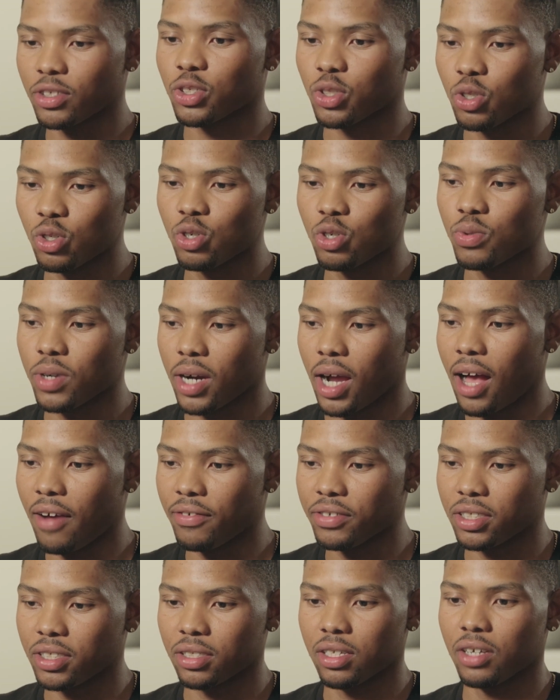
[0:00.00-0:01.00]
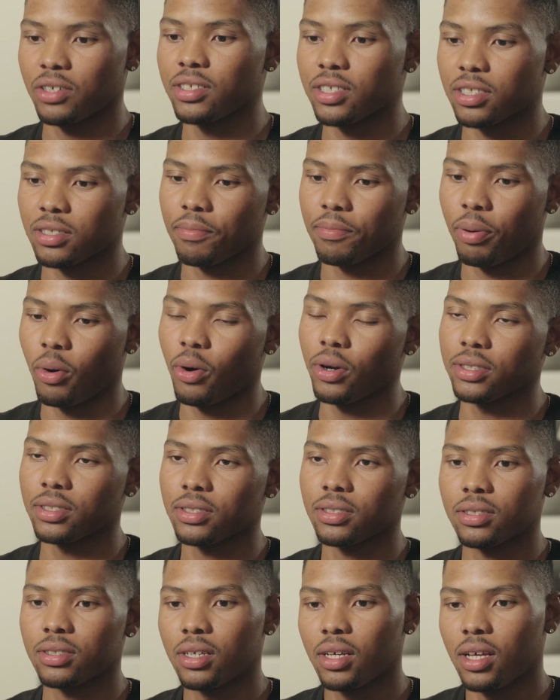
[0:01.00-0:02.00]
a school where obviously learning is
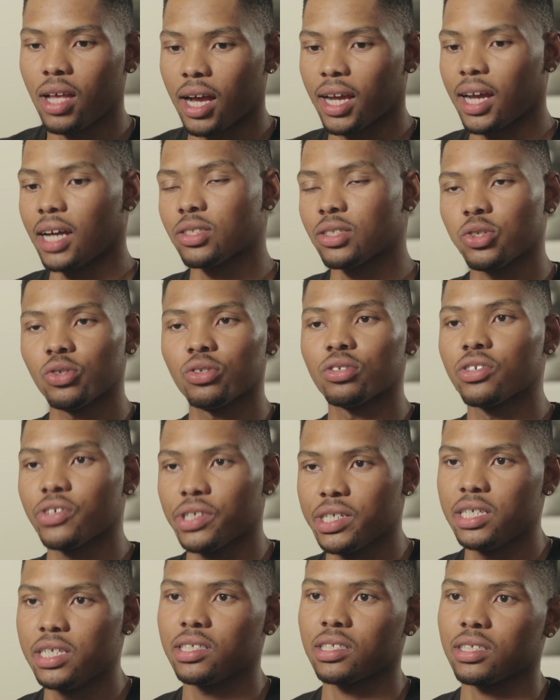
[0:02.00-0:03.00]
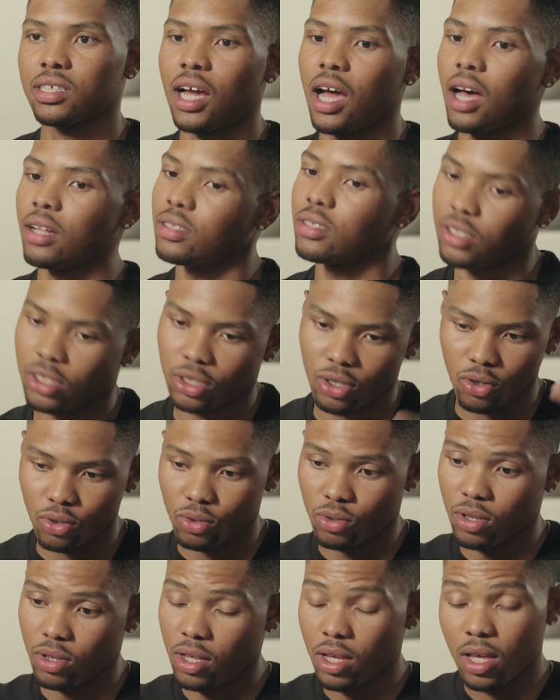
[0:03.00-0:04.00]
important. I got 2 degrees in college, so
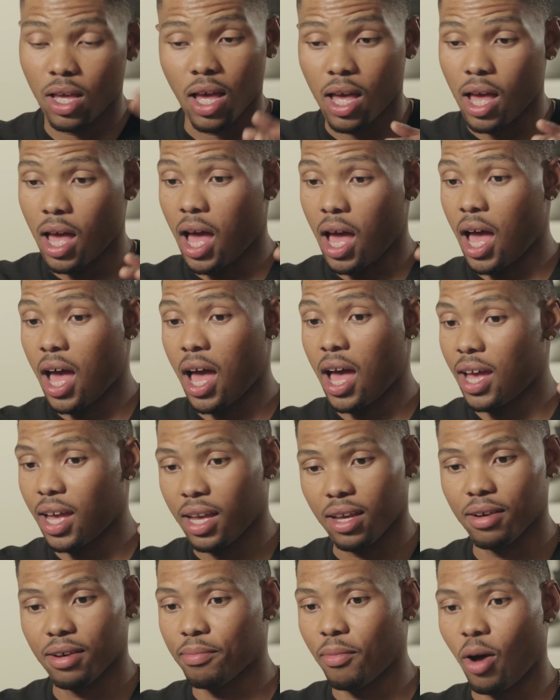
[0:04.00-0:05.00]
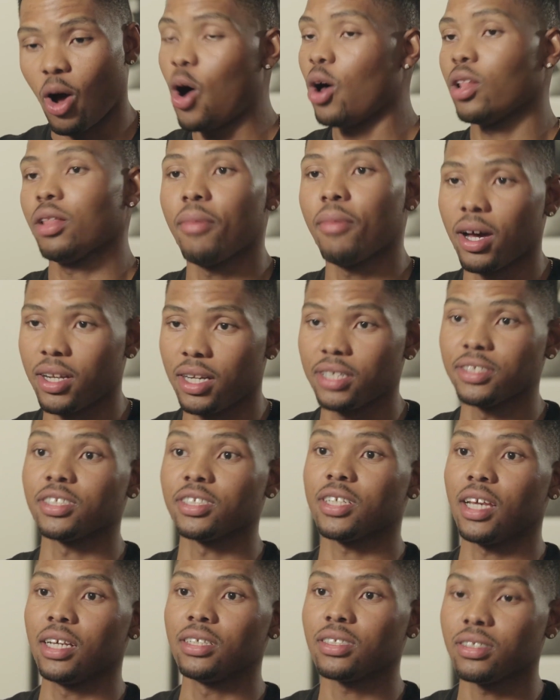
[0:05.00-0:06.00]
I am all about
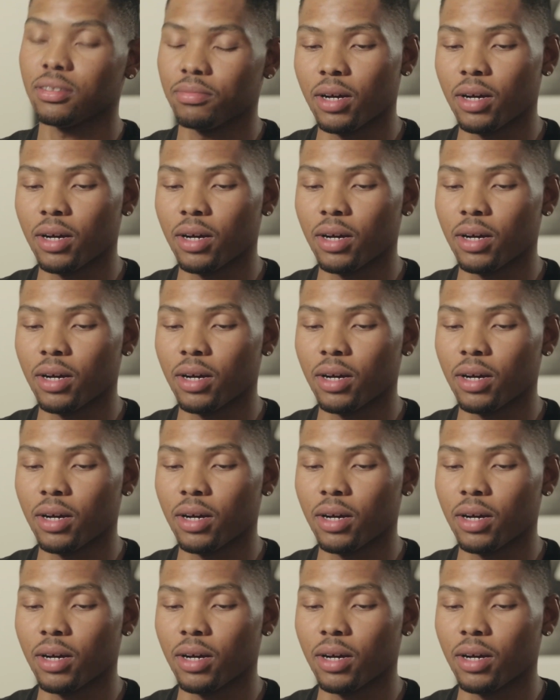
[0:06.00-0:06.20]
education.